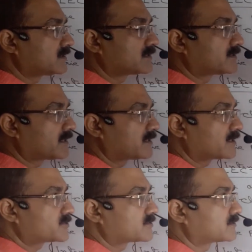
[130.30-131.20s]
in the
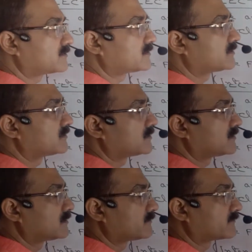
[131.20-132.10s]
direction
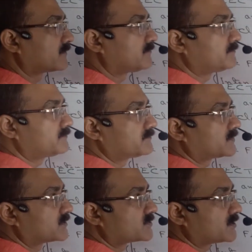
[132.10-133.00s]
from
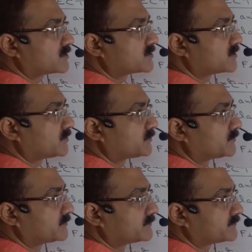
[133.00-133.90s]
the charge
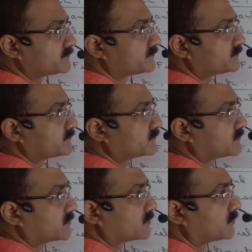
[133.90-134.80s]
Q
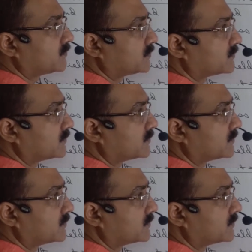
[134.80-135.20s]
to